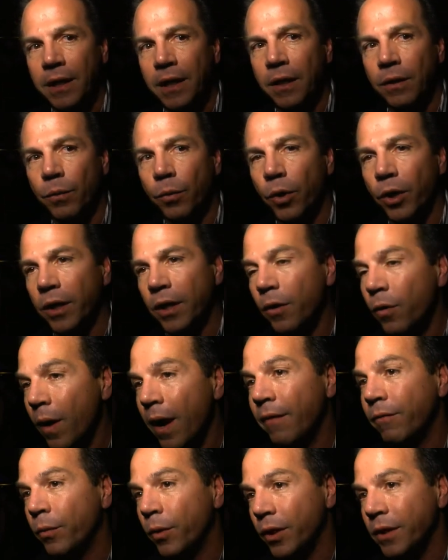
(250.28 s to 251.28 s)
uh, work, who
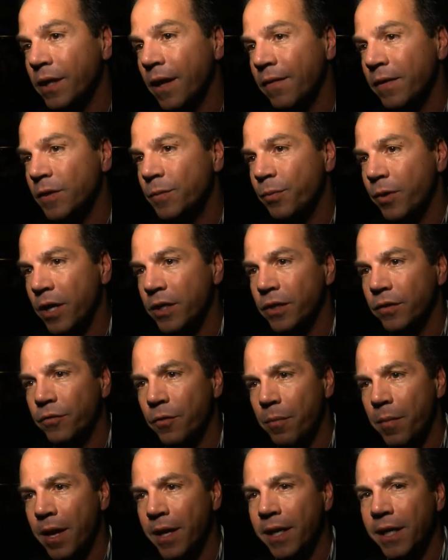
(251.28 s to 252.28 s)
have worked on this project
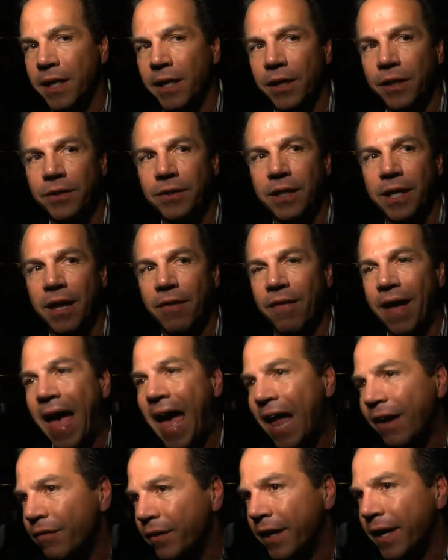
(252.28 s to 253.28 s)
for many years and have
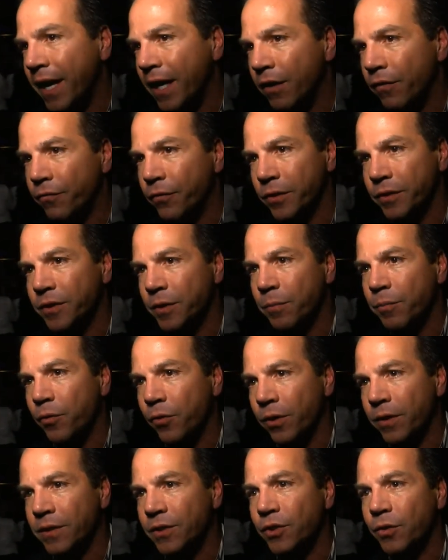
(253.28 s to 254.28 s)
advocated for its
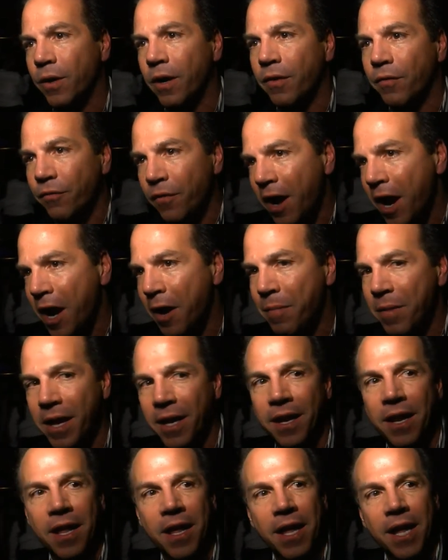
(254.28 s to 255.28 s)
importance to our
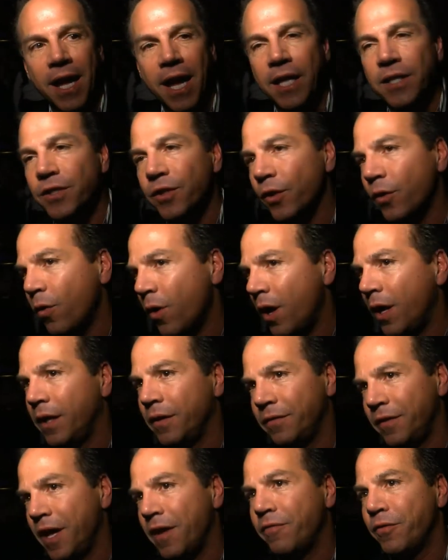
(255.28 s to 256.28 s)
environment and to the
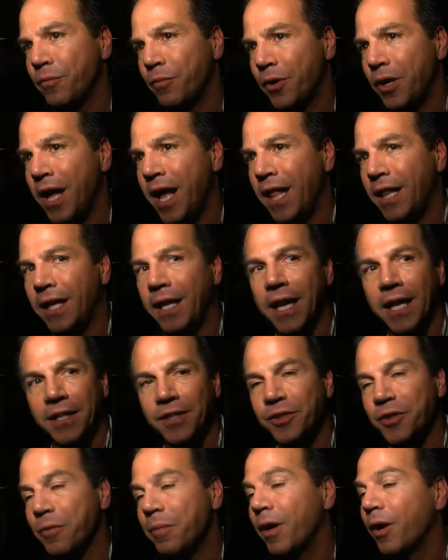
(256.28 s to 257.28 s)
quality of life in Rhode Island. And
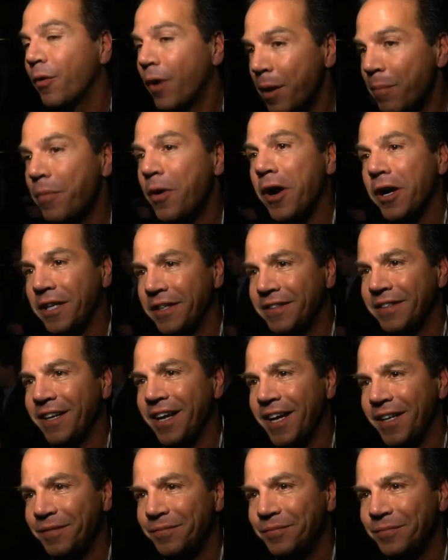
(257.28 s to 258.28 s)
it's going to be a great party
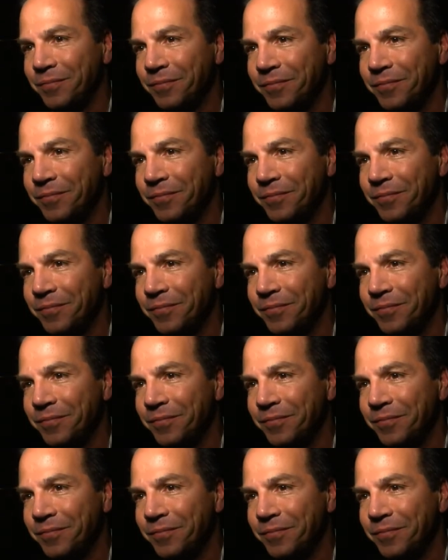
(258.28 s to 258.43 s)
tonight.